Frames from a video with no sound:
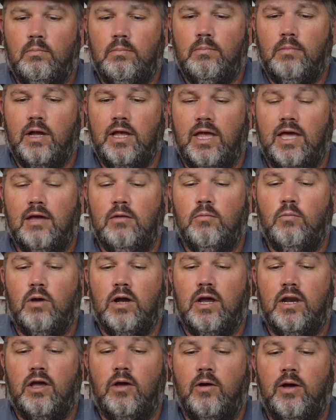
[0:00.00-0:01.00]
again, we're
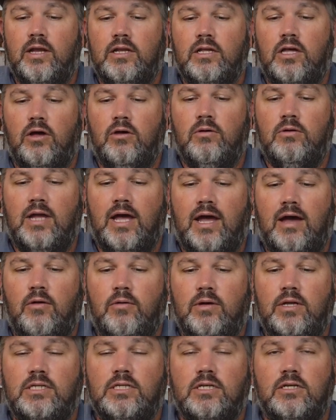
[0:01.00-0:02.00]
going to go ahead and go now
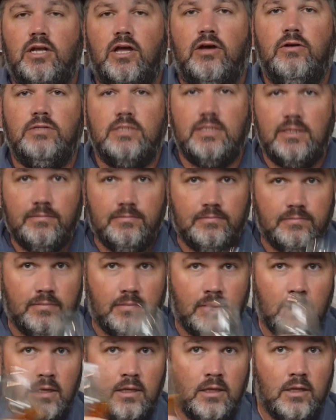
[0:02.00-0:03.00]
into nosing.
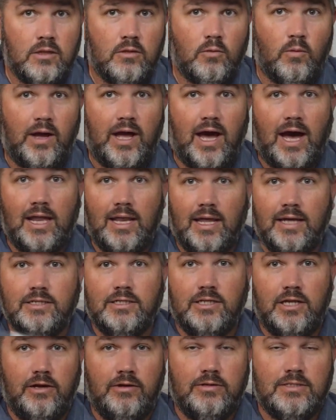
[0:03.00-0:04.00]
The way I like
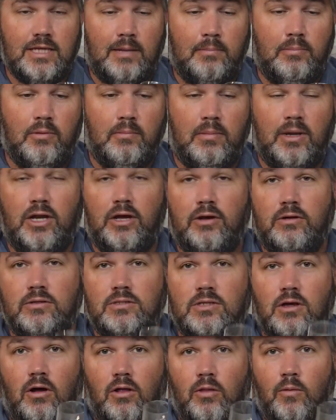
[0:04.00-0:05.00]
to nose is I put my nose
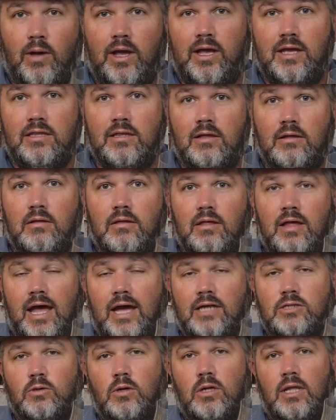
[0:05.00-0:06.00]
all the way in the
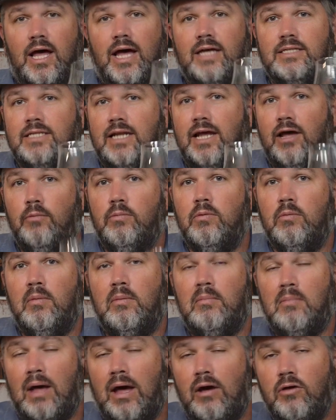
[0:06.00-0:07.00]
actual glass and I open my
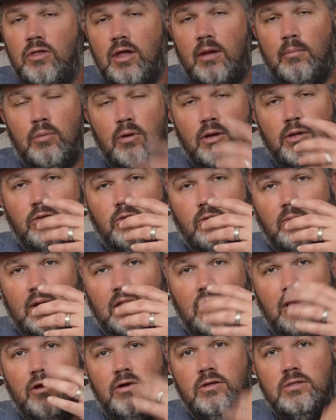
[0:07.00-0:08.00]
mouth. I breathe through my
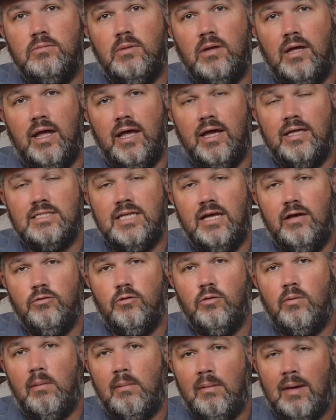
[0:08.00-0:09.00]
nose, exhale
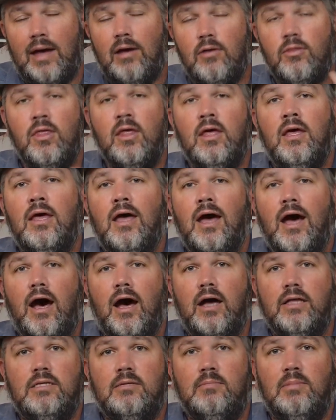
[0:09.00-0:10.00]
through my mouth.
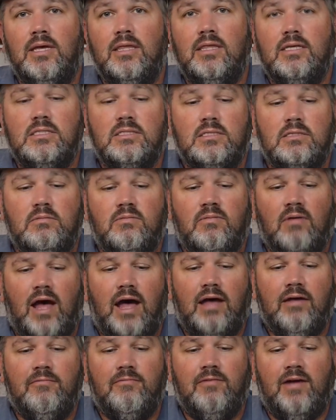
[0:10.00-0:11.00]
To me, this is
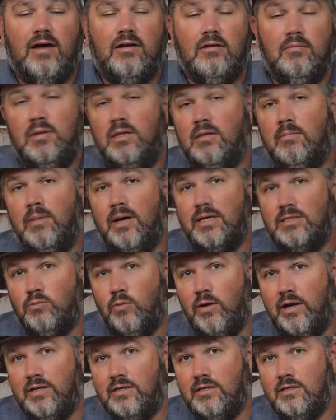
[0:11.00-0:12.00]
I have found to be the best
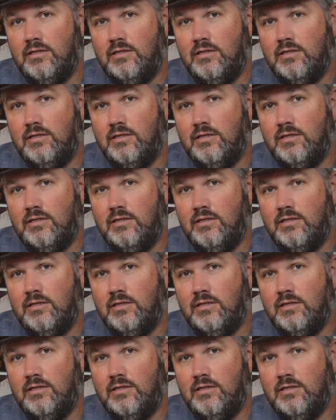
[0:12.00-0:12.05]
way